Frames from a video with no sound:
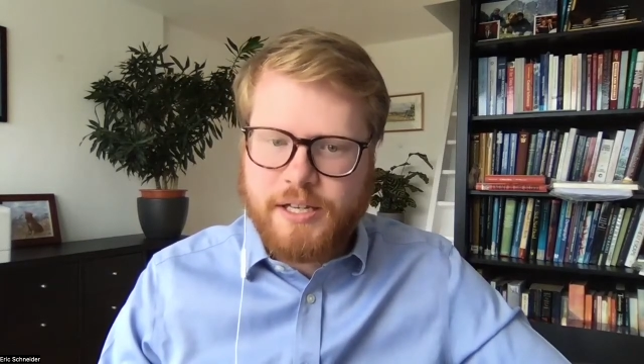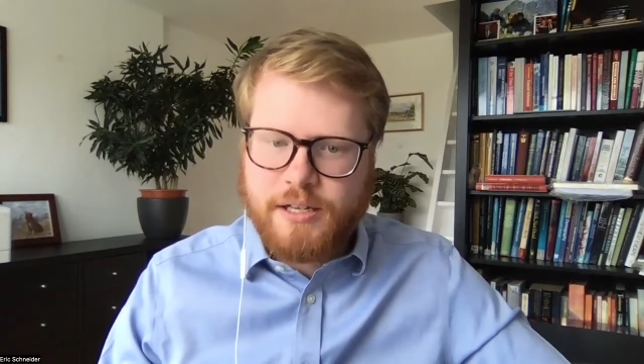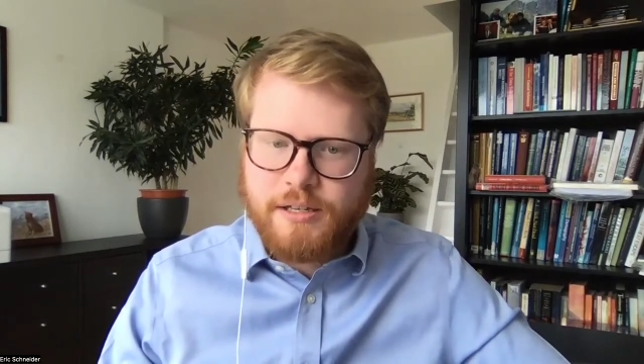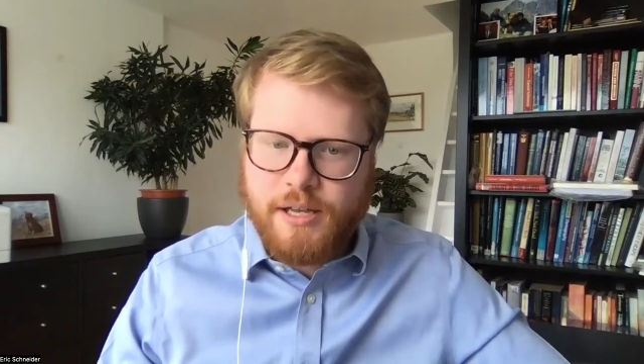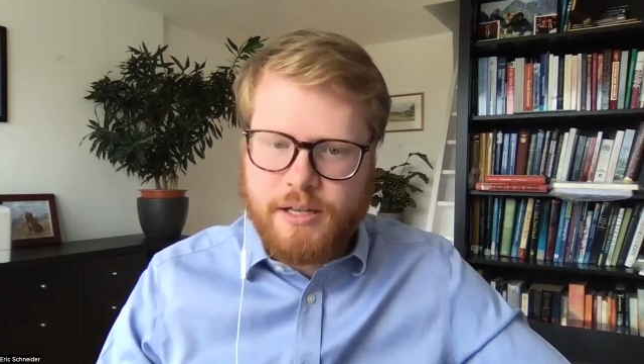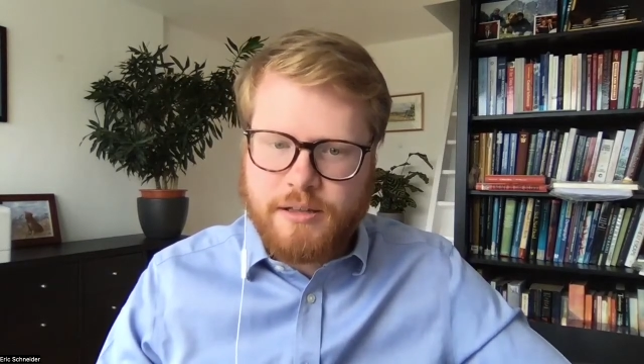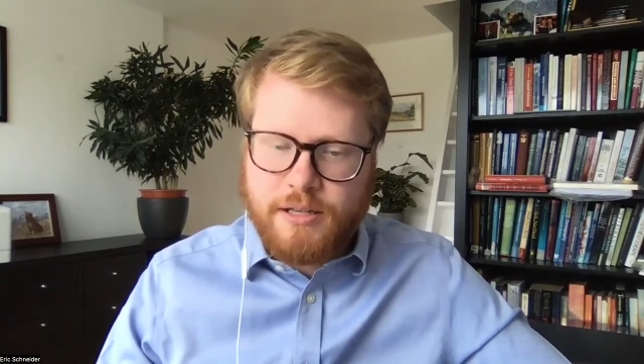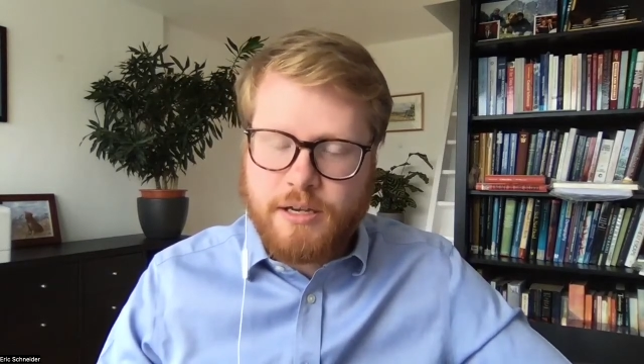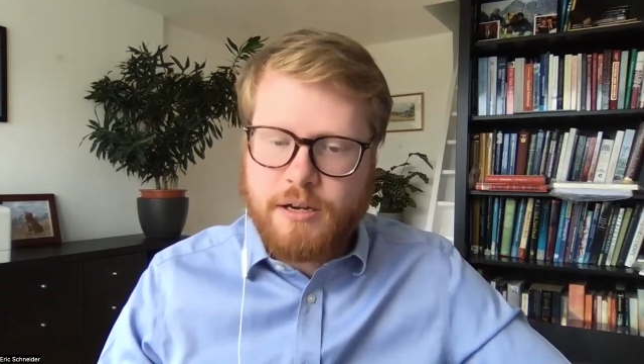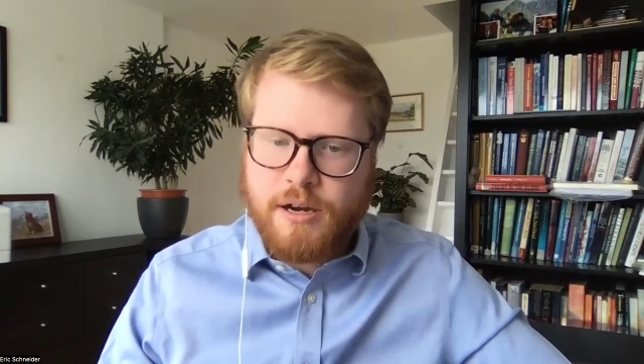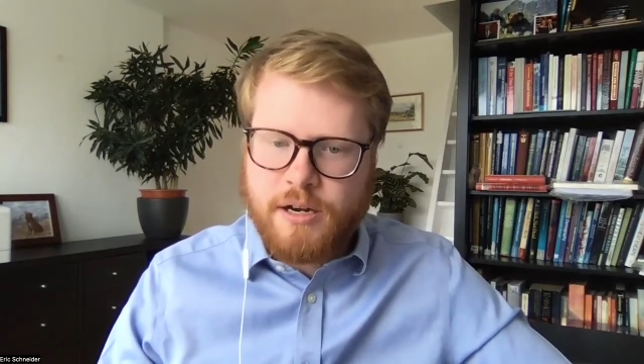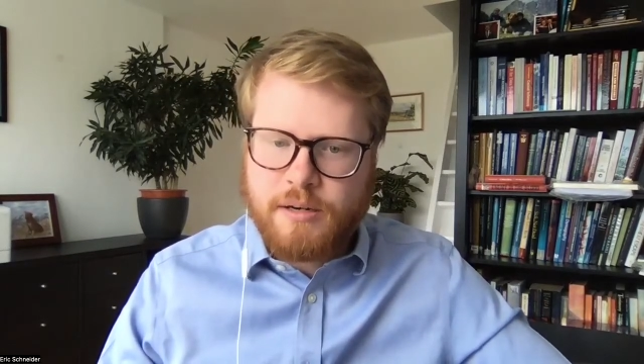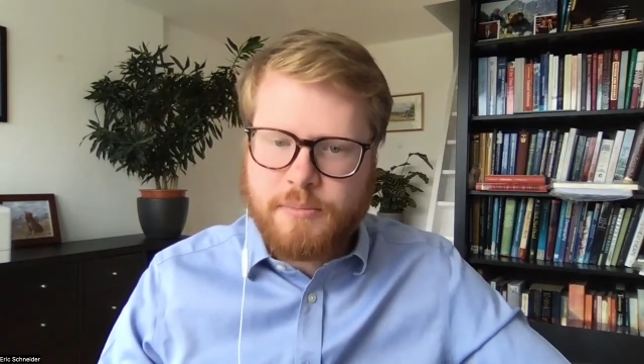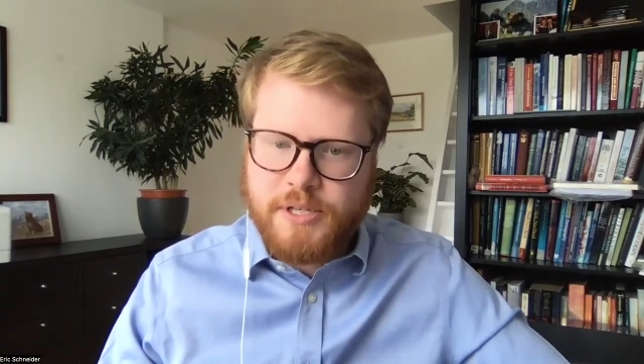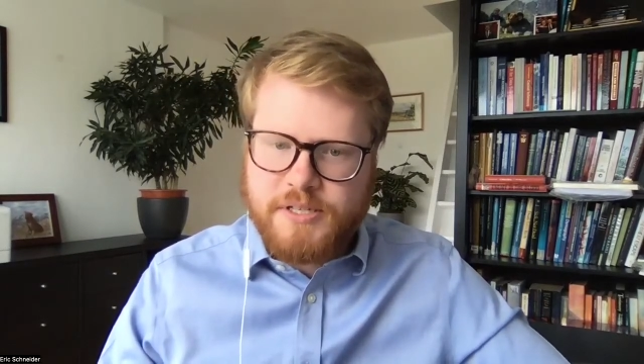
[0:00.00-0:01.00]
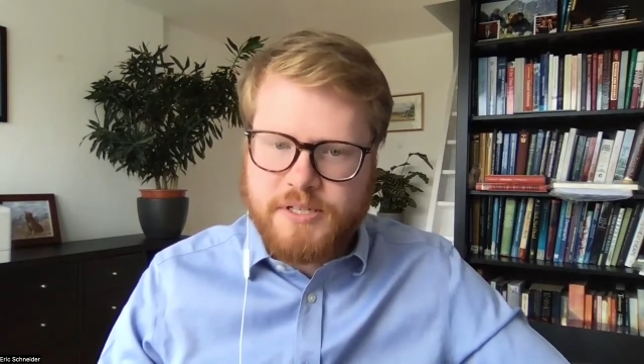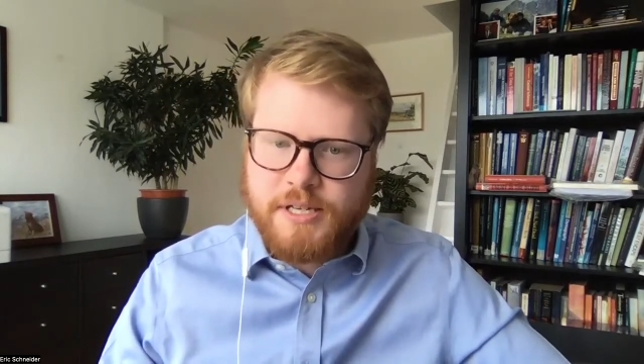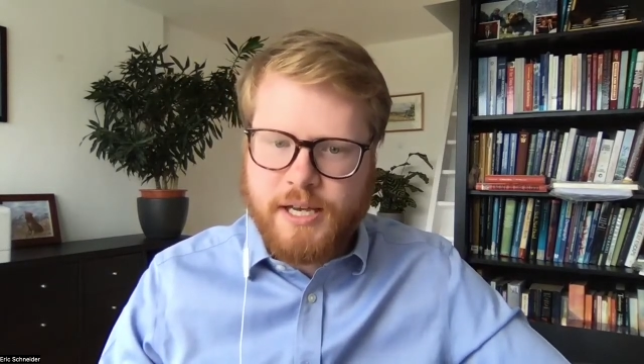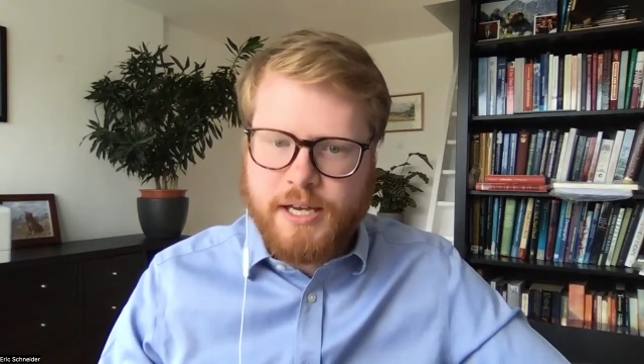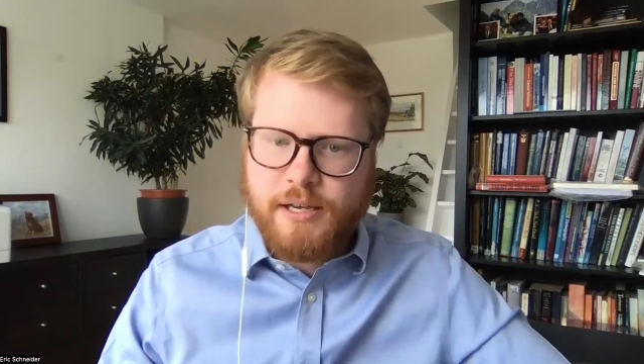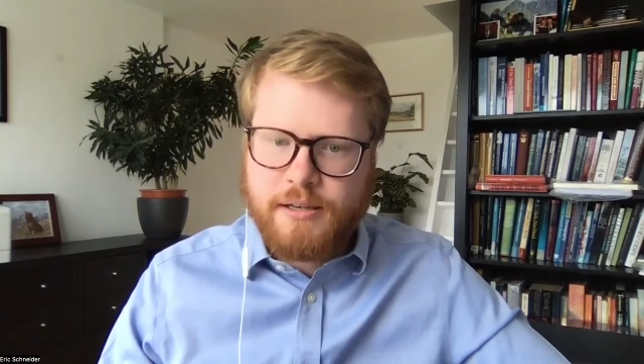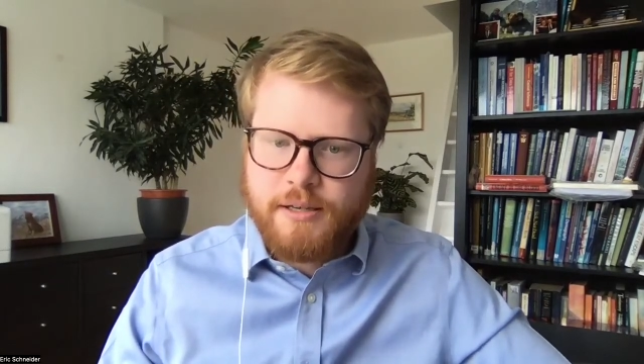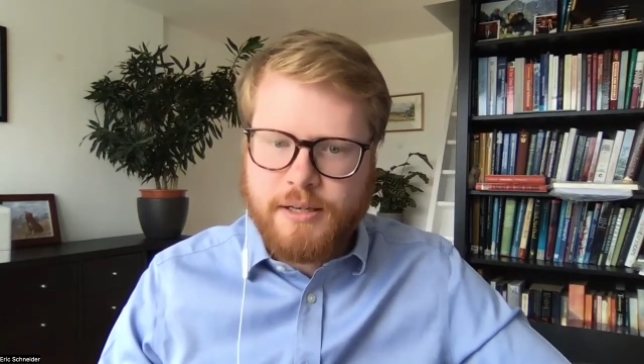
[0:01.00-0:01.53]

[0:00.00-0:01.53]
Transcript: and the economy today.